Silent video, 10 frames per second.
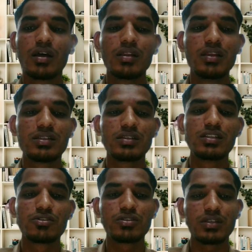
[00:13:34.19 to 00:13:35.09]
these
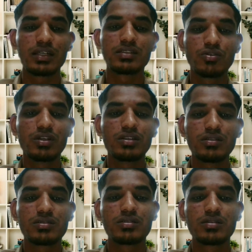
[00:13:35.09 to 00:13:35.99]
issues as
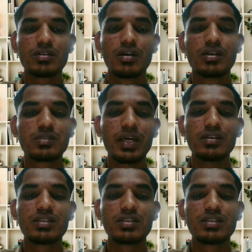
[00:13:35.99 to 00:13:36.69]
students spend